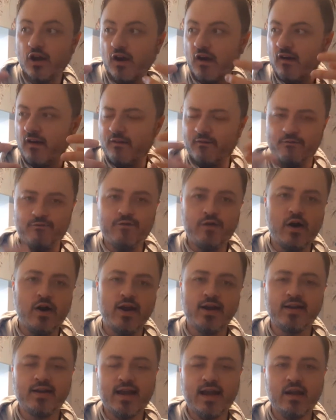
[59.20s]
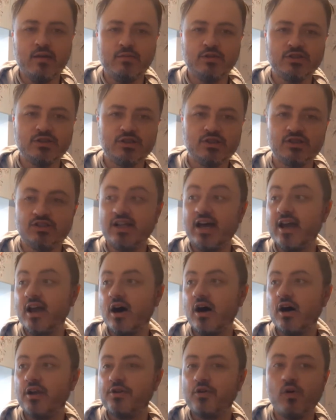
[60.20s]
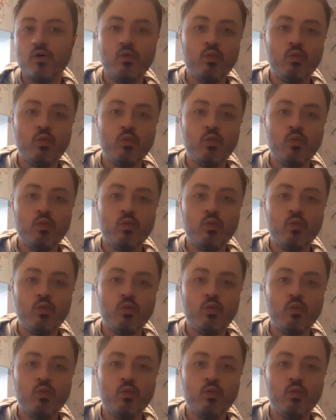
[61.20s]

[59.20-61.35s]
confined elements, because they are not